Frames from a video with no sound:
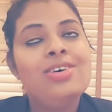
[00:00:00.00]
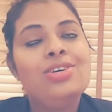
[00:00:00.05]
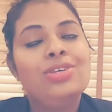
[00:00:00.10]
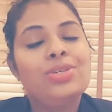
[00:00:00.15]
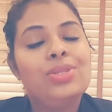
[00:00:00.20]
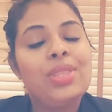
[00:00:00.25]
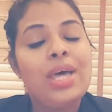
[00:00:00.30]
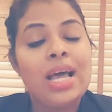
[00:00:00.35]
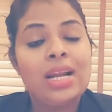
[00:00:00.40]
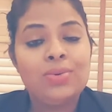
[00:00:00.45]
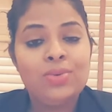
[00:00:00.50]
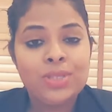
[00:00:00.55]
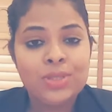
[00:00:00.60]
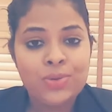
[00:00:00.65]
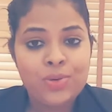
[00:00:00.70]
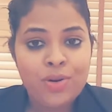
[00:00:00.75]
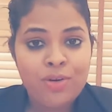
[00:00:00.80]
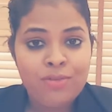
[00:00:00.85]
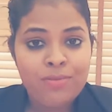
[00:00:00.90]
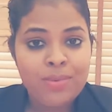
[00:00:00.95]
So that
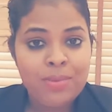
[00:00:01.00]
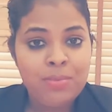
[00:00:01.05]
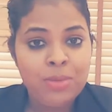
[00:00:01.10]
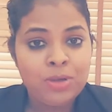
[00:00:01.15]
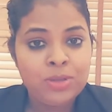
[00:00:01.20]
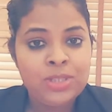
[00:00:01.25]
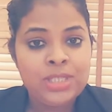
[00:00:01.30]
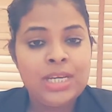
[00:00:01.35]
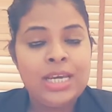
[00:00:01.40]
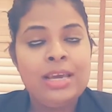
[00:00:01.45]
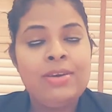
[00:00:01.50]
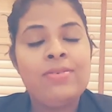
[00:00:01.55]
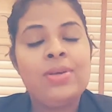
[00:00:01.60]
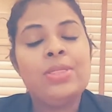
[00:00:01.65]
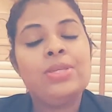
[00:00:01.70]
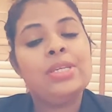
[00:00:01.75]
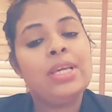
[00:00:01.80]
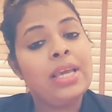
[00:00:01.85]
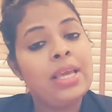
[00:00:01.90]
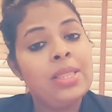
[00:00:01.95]
was one of my motive.
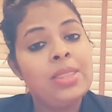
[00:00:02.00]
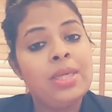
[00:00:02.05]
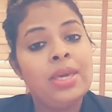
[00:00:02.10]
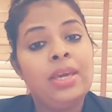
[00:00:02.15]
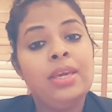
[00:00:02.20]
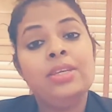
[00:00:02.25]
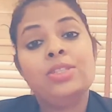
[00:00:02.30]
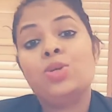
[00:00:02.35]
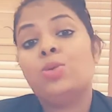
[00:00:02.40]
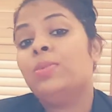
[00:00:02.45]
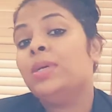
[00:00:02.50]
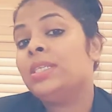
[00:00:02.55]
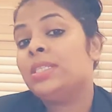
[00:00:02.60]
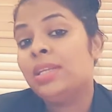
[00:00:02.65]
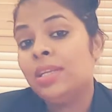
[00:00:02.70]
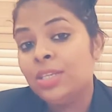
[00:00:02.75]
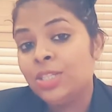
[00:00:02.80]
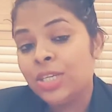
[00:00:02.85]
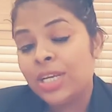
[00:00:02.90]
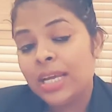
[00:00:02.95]
And the second thing is
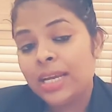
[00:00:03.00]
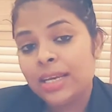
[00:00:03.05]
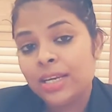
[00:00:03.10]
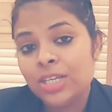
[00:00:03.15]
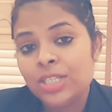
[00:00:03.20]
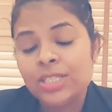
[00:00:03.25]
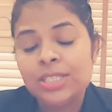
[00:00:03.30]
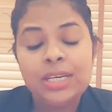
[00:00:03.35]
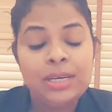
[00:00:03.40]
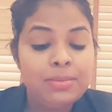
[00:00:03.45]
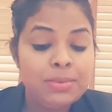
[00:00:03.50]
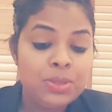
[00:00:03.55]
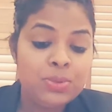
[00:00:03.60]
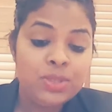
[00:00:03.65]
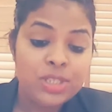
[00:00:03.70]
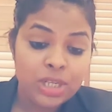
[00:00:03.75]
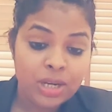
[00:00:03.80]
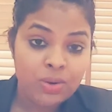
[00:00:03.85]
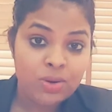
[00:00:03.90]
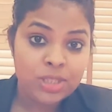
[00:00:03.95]
obviously to get a good tips,
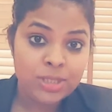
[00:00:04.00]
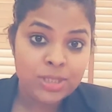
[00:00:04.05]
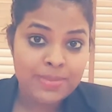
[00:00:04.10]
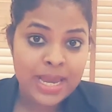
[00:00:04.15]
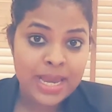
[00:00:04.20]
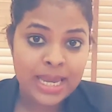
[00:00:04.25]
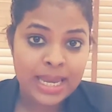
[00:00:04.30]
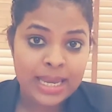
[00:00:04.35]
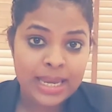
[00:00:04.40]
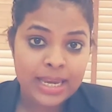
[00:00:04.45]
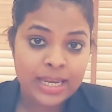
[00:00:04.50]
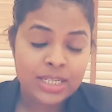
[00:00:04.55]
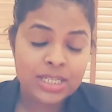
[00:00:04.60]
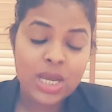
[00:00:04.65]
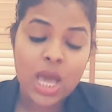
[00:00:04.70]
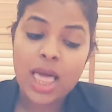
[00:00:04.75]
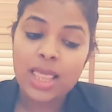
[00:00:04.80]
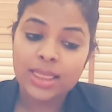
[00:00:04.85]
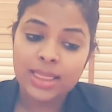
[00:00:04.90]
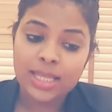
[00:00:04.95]
which I was making
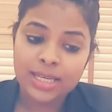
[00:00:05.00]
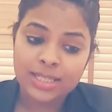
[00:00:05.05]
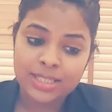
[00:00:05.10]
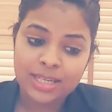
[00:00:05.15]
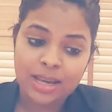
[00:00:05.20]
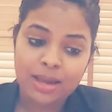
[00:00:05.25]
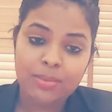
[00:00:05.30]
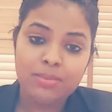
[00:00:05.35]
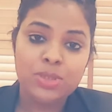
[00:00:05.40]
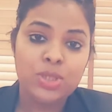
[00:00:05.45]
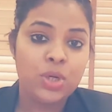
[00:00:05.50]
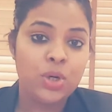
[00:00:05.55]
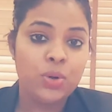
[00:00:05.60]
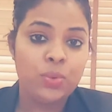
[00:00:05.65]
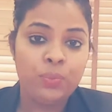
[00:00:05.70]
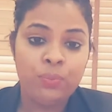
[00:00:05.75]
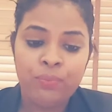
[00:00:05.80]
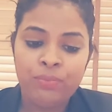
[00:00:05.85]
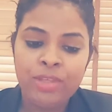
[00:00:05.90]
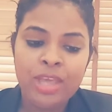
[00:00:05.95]
it at that time,
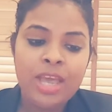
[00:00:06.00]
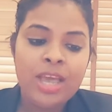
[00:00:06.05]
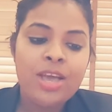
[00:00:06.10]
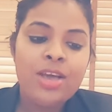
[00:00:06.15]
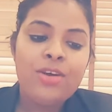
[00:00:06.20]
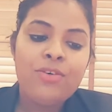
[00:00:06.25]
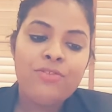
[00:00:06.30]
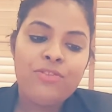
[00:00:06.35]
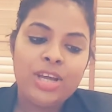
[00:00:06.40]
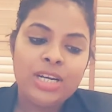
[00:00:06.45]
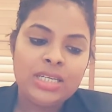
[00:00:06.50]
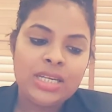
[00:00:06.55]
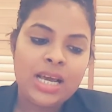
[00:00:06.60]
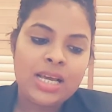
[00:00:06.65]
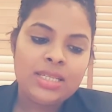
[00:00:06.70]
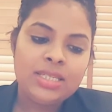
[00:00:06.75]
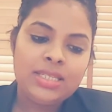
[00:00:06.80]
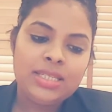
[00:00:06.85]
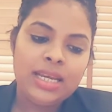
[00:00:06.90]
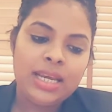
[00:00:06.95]
so
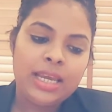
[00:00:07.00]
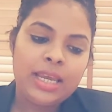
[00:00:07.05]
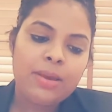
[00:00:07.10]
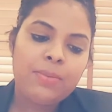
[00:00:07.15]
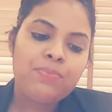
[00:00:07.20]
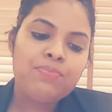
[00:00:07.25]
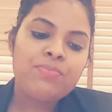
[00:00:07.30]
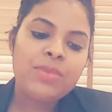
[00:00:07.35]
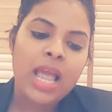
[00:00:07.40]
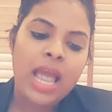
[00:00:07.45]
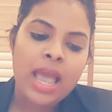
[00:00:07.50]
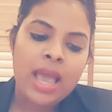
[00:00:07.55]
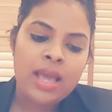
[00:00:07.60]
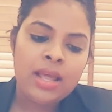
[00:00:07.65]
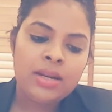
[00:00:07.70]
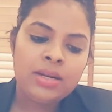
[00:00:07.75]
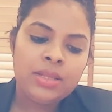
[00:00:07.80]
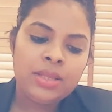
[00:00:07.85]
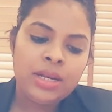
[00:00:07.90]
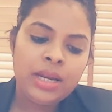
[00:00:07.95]
fantastic.
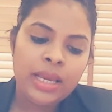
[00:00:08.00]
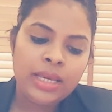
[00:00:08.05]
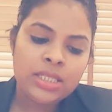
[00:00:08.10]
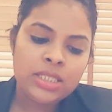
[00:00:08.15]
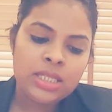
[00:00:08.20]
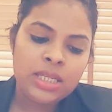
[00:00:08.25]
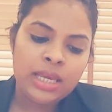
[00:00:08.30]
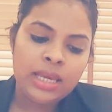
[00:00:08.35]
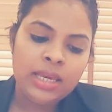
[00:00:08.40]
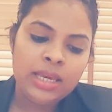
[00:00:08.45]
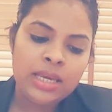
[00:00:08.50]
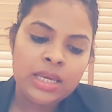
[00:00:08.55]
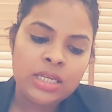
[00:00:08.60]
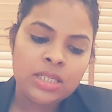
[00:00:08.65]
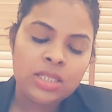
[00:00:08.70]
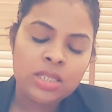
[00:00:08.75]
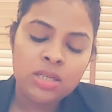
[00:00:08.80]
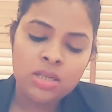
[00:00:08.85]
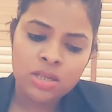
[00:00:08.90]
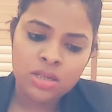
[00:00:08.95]
And the next thing
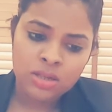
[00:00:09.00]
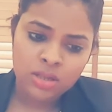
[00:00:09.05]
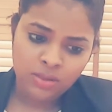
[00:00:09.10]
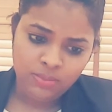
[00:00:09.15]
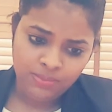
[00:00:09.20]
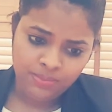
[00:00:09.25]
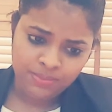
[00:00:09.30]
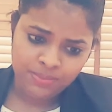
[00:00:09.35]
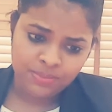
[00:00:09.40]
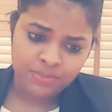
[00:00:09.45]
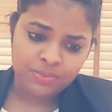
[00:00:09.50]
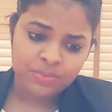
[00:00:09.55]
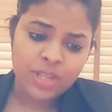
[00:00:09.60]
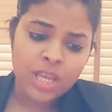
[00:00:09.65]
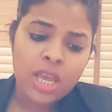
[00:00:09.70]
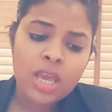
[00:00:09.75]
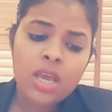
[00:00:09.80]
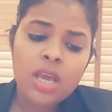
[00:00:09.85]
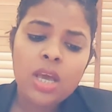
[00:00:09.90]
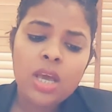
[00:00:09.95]
is
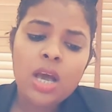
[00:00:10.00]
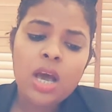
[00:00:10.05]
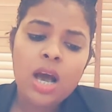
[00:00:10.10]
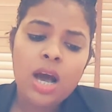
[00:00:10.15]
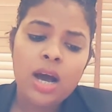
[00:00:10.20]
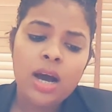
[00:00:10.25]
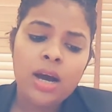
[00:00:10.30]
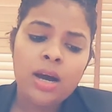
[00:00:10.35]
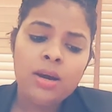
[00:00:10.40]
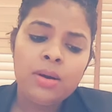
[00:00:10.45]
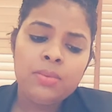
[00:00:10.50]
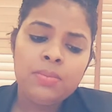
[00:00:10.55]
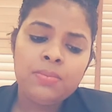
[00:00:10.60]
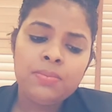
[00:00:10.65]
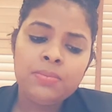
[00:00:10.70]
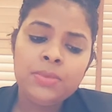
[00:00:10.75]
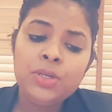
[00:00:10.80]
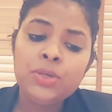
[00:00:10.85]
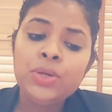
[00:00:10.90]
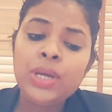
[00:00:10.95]

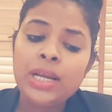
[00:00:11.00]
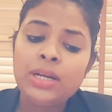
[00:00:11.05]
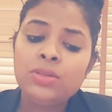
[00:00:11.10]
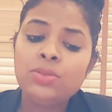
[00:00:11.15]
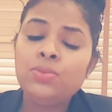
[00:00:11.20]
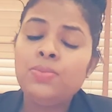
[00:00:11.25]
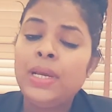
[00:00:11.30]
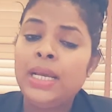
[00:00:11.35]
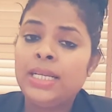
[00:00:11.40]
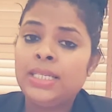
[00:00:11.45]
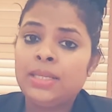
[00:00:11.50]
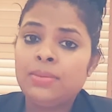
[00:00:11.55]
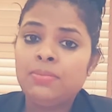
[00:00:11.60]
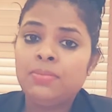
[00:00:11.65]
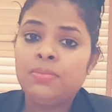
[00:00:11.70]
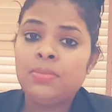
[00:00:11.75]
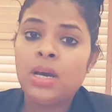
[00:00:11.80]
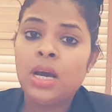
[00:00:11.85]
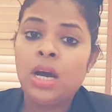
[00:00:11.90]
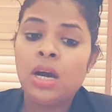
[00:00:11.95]
you get to meet
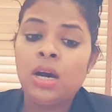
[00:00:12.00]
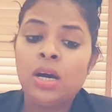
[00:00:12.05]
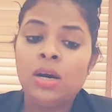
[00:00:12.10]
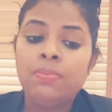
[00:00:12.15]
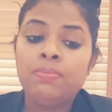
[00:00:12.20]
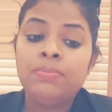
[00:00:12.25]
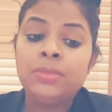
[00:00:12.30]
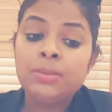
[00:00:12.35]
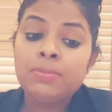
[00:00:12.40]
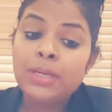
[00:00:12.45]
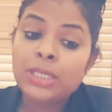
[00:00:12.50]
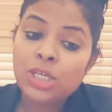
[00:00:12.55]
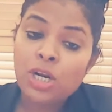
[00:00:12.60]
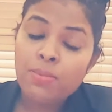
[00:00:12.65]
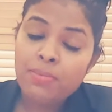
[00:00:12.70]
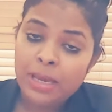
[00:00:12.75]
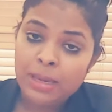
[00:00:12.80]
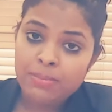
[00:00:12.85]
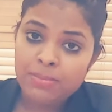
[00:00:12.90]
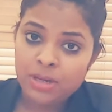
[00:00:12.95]
some
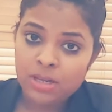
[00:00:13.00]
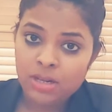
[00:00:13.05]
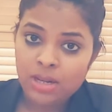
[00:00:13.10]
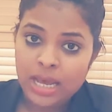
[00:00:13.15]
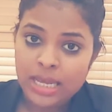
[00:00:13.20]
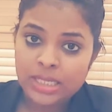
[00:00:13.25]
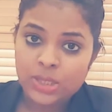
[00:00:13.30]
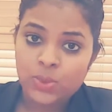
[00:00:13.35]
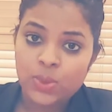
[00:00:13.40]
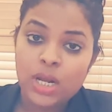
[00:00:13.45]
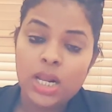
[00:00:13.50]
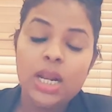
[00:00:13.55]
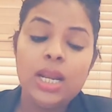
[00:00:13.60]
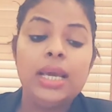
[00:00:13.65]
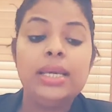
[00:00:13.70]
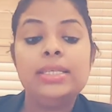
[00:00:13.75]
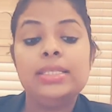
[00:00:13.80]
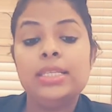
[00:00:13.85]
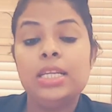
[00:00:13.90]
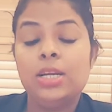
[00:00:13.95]
special people as well,
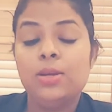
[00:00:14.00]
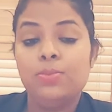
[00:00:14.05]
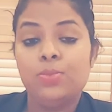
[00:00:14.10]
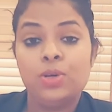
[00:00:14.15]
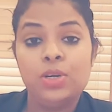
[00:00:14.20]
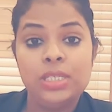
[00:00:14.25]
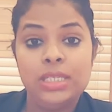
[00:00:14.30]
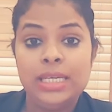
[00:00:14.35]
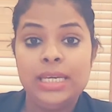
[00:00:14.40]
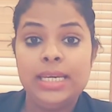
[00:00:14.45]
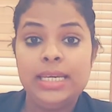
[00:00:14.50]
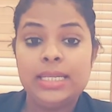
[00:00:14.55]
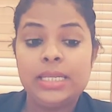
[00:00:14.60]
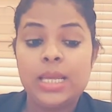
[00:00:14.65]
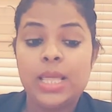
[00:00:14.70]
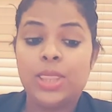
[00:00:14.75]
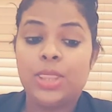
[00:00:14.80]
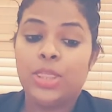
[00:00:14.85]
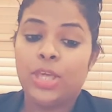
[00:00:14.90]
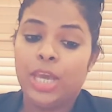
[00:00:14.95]
like celebrities
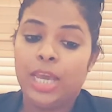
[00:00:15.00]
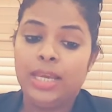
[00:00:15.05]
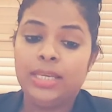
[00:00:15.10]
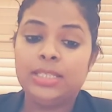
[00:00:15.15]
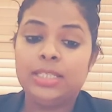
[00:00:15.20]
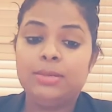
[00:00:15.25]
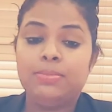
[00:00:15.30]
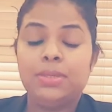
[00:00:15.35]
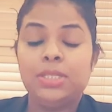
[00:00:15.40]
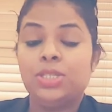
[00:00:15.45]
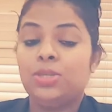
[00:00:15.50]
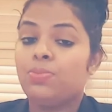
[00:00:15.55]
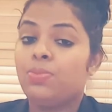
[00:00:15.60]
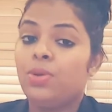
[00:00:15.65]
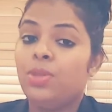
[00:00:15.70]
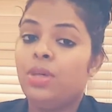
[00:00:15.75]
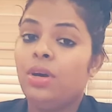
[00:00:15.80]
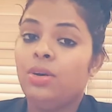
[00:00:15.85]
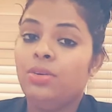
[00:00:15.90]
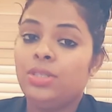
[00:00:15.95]
and things, depends
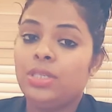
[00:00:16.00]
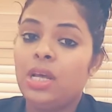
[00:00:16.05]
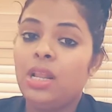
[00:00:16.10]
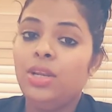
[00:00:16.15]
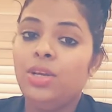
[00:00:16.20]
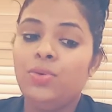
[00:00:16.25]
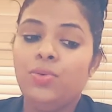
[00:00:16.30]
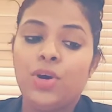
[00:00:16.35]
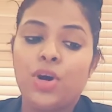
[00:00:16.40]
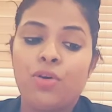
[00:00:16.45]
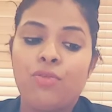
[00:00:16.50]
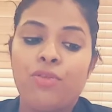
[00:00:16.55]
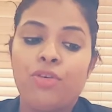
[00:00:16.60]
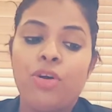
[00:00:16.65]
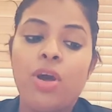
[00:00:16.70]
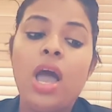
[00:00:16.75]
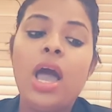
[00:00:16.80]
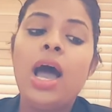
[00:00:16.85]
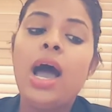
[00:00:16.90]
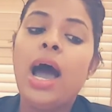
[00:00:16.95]
upon the hotel you work
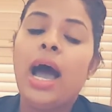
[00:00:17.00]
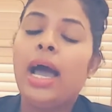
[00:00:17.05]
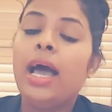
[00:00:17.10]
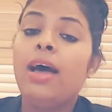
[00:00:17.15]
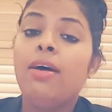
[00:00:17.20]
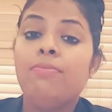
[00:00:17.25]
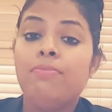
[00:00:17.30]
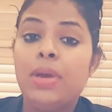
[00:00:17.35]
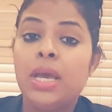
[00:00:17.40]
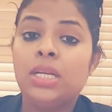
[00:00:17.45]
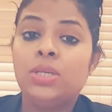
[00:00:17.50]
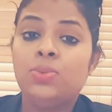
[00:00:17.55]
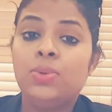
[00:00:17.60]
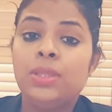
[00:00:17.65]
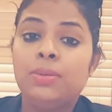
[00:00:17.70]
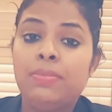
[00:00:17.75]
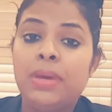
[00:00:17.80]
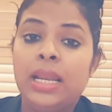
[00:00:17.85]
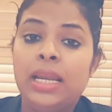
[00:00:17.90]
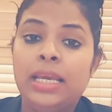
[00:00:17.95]
for. I have met
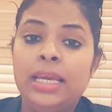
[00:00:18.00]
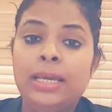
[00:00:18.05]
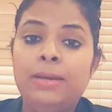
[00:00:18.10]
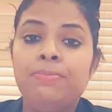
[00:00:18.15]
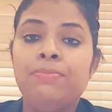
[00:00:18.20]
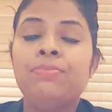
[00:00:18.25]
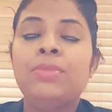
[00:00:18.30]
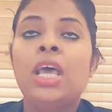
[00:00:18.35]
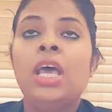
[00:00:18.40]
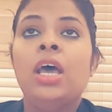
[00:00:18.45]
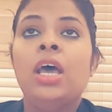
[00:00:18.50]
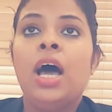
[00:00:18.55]
with many.